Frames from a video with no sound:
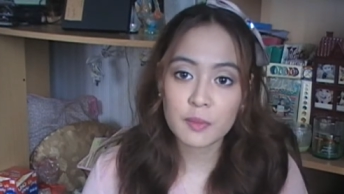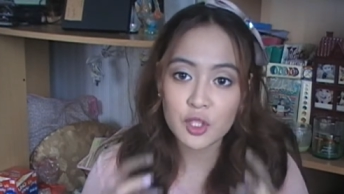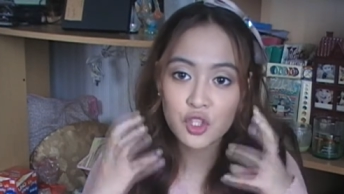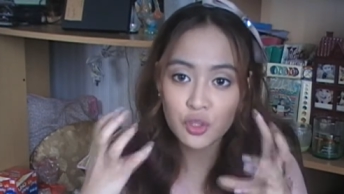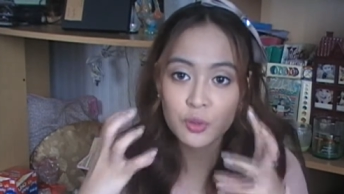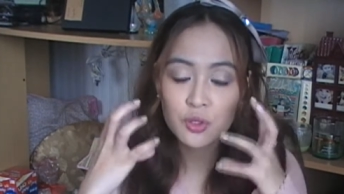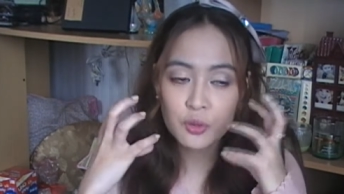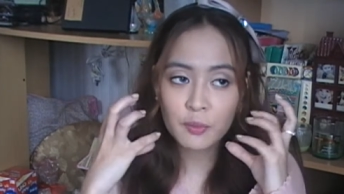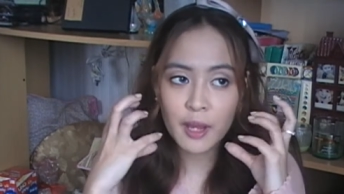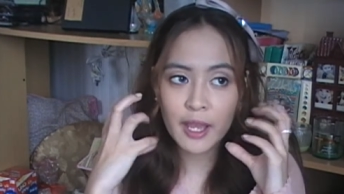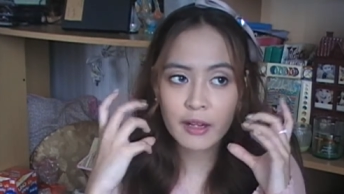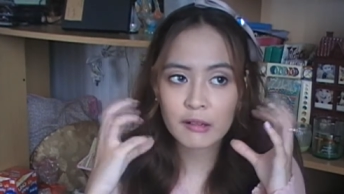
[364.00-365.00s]
but due to
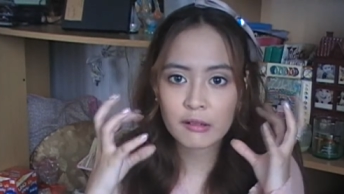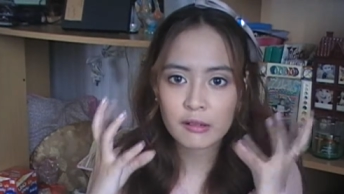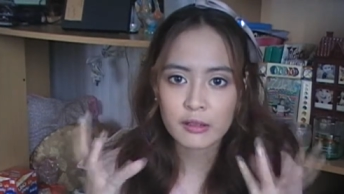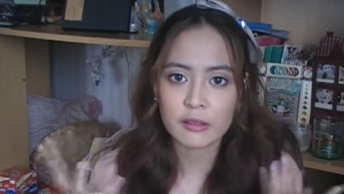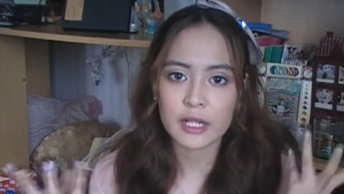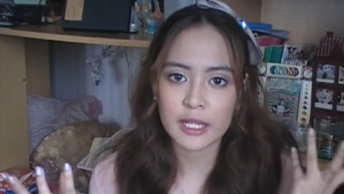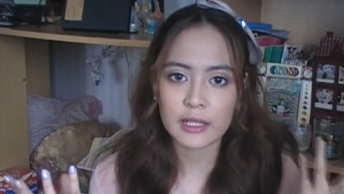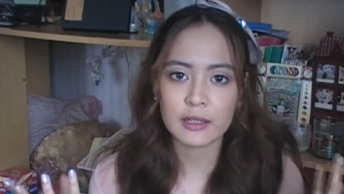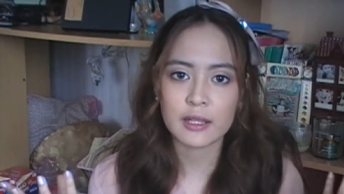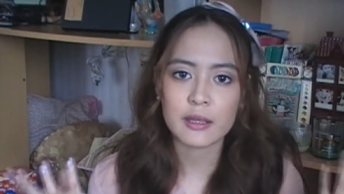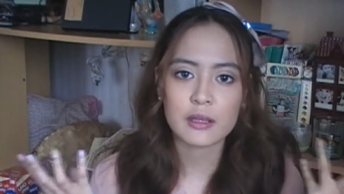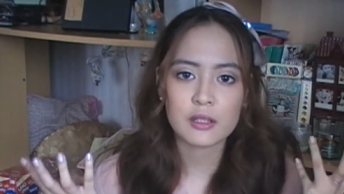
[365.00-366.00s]
my
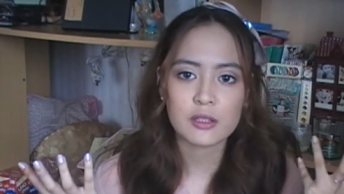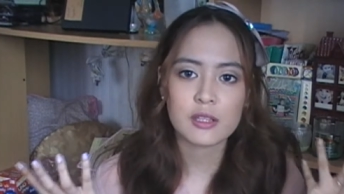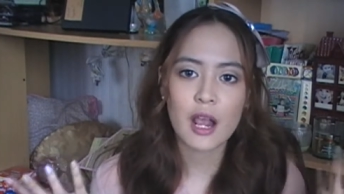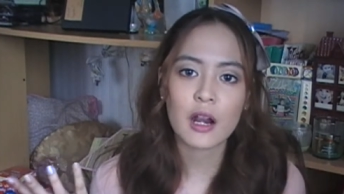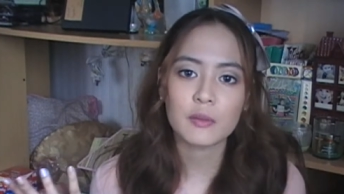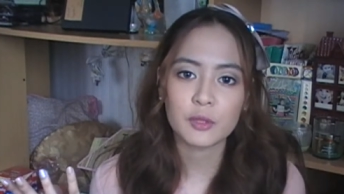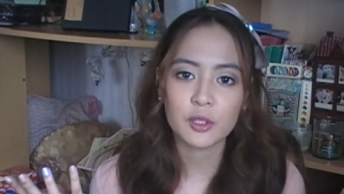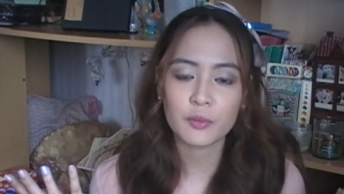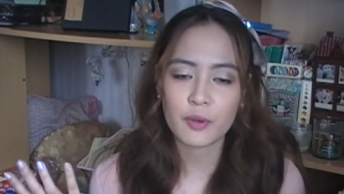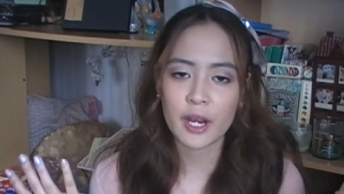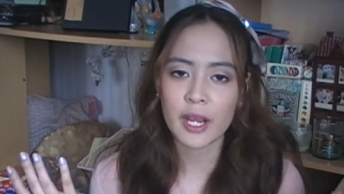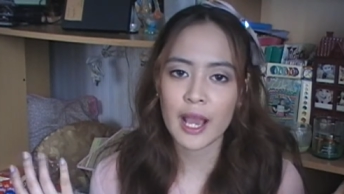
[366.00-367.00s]
really terrible
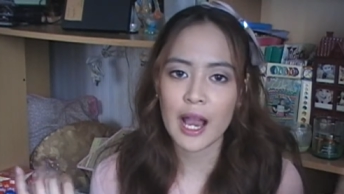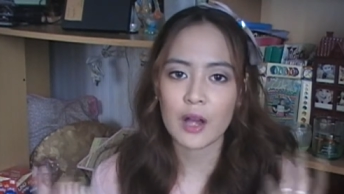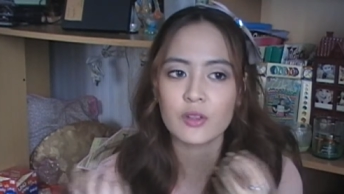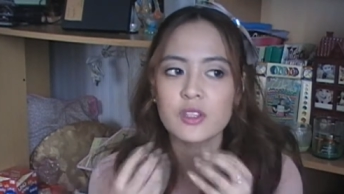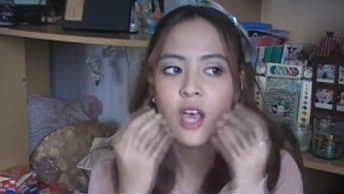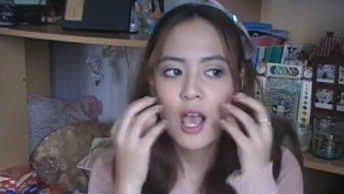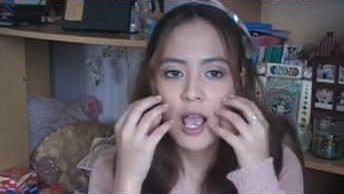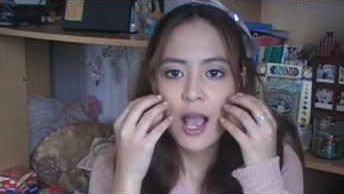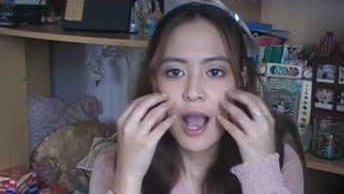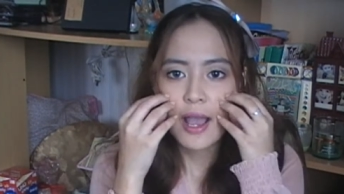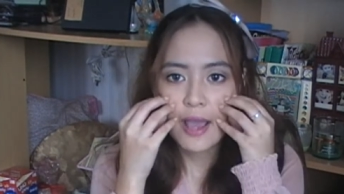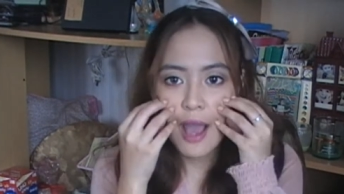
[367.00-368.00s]
breakouts,
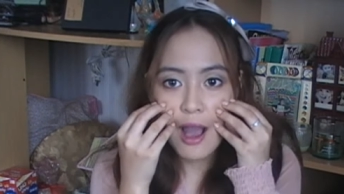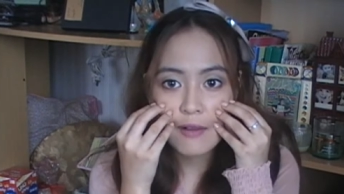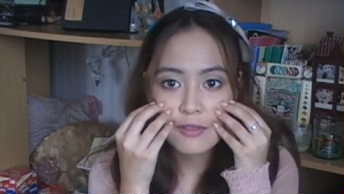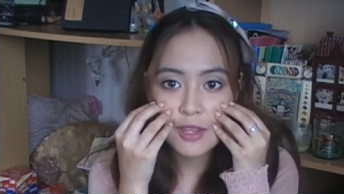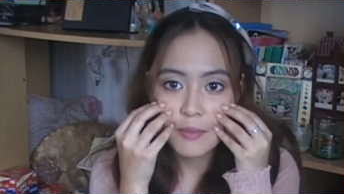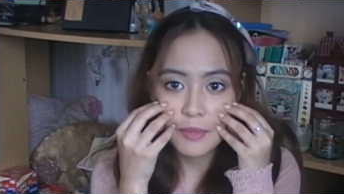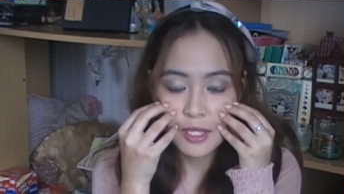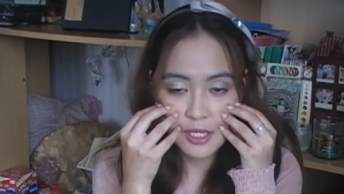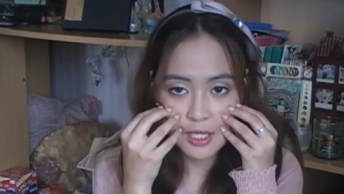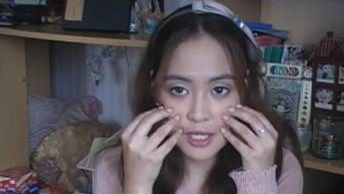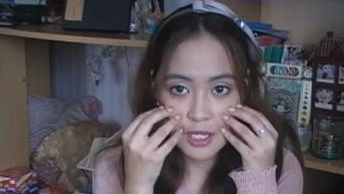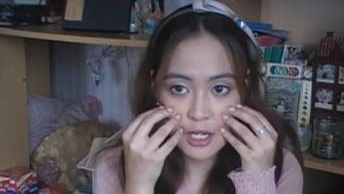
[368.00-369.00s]
I have them
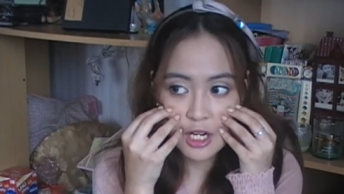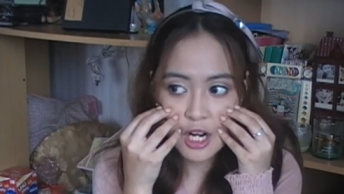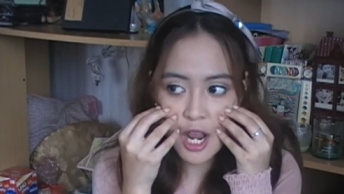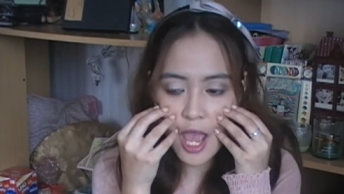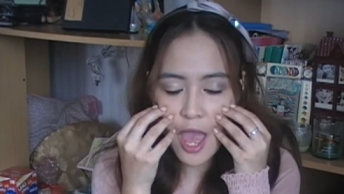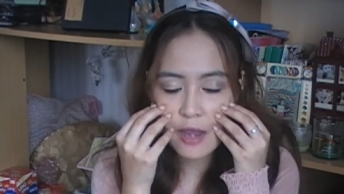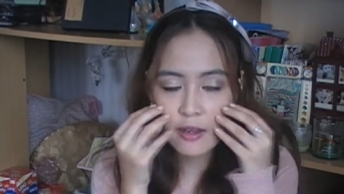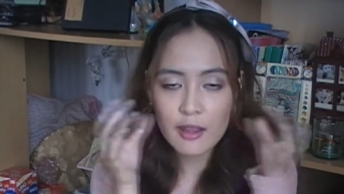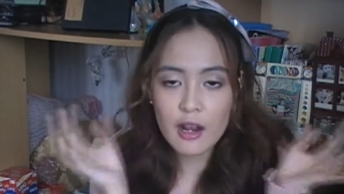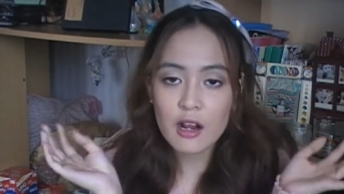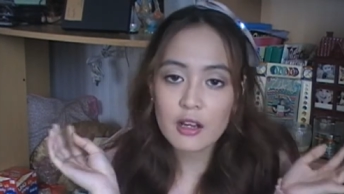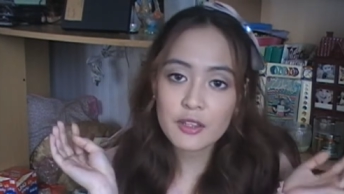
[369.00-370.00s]
here, and
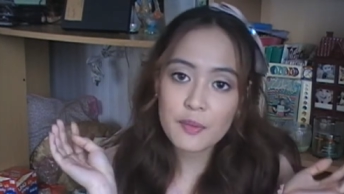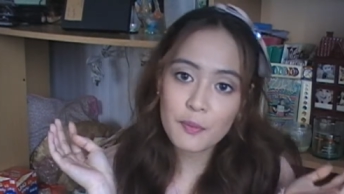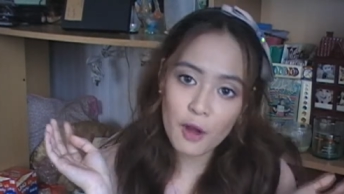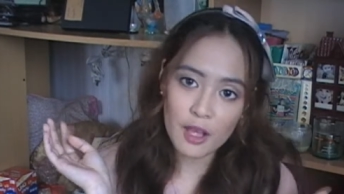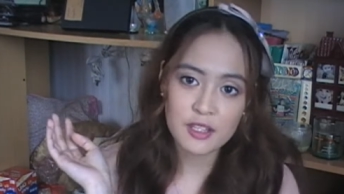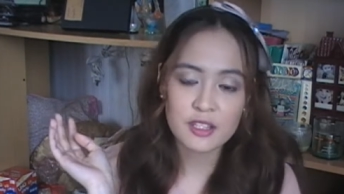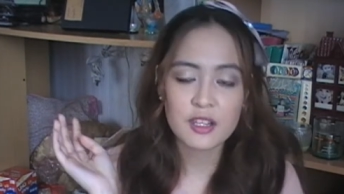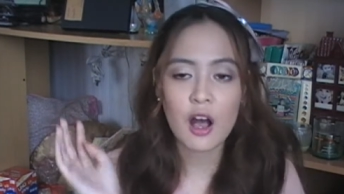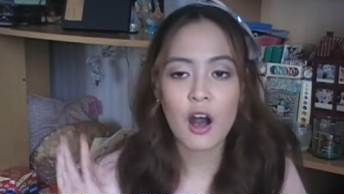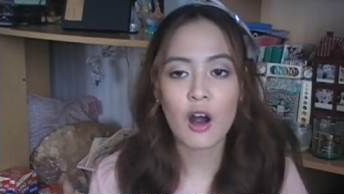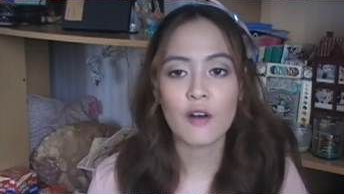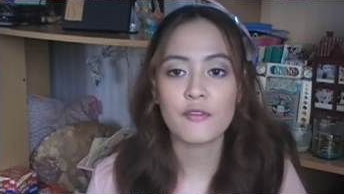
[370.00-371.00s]
they're on the process
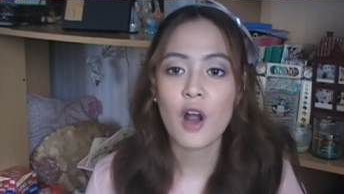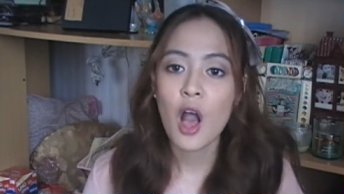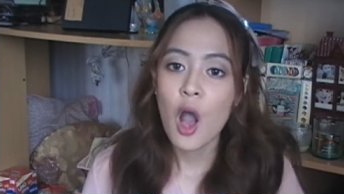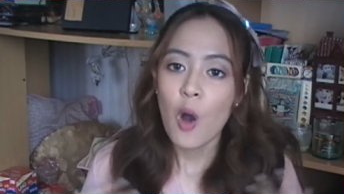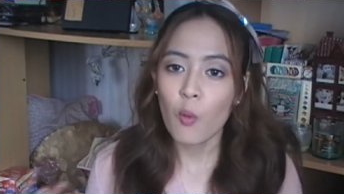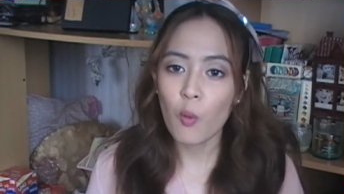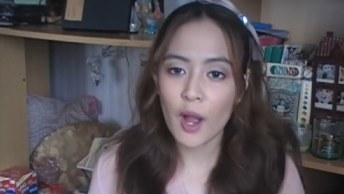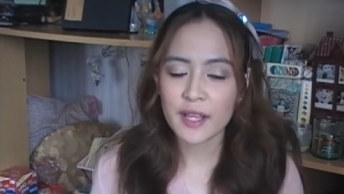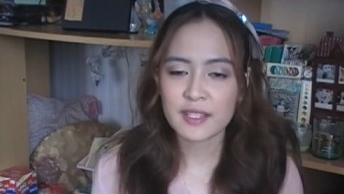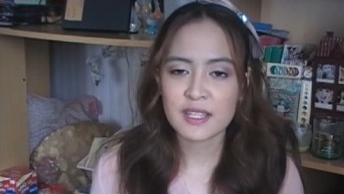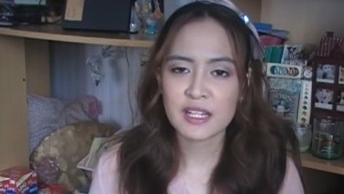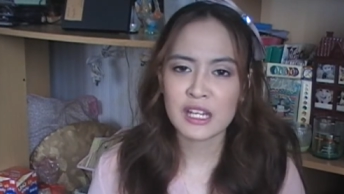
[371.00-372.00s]
of
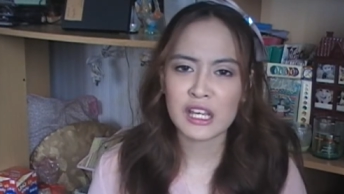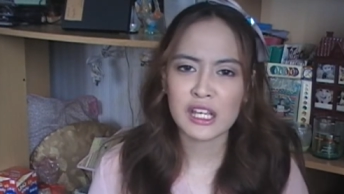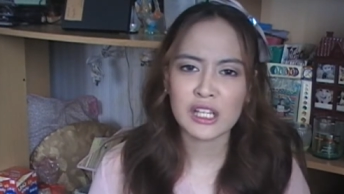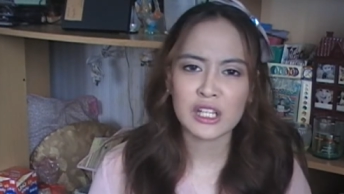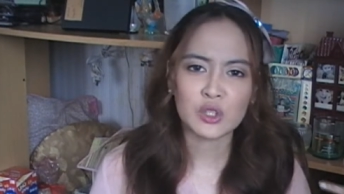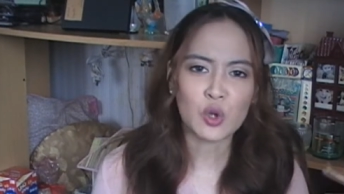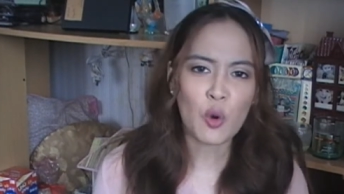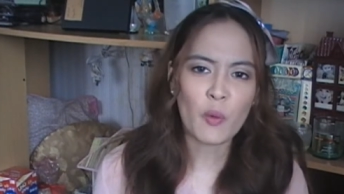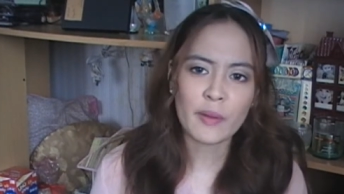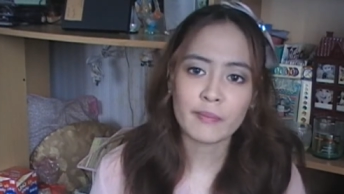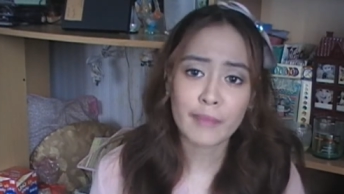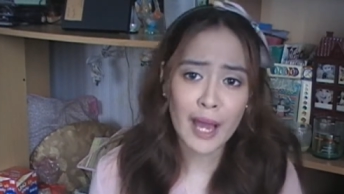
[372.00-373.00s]
whitening and
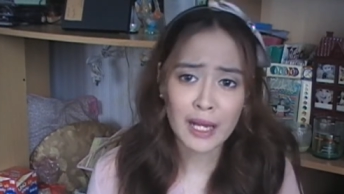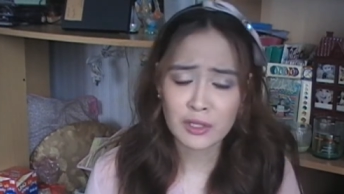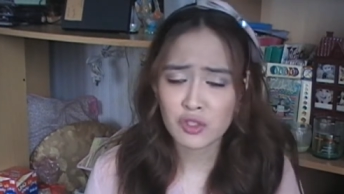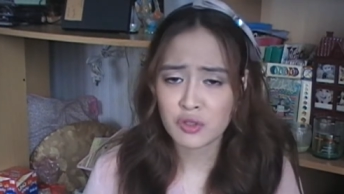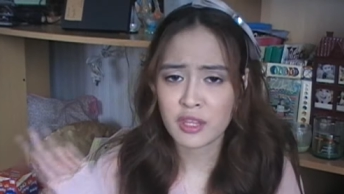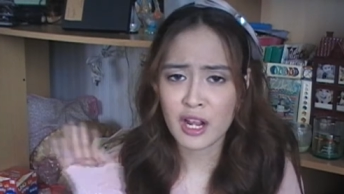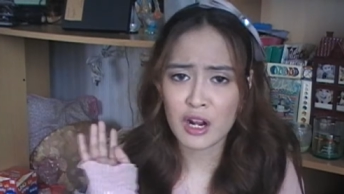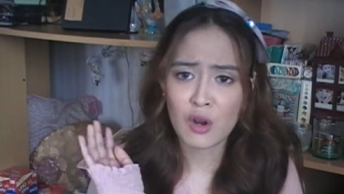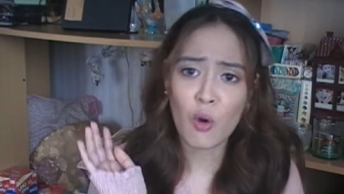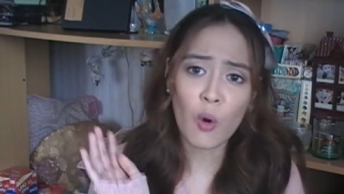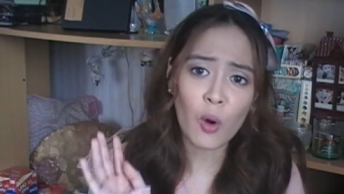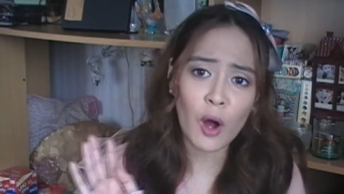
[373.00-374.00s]
going back to their
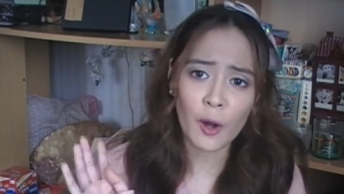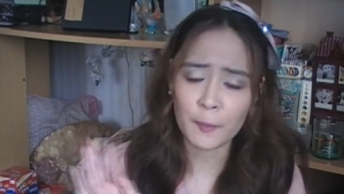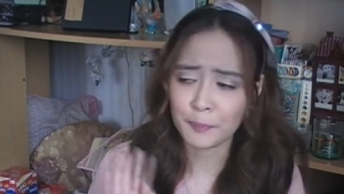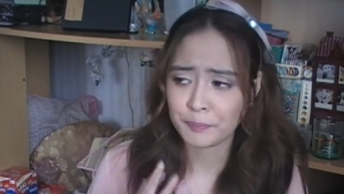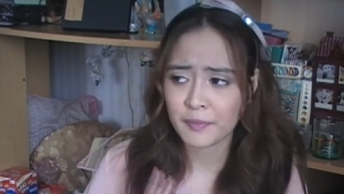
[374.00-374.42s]
um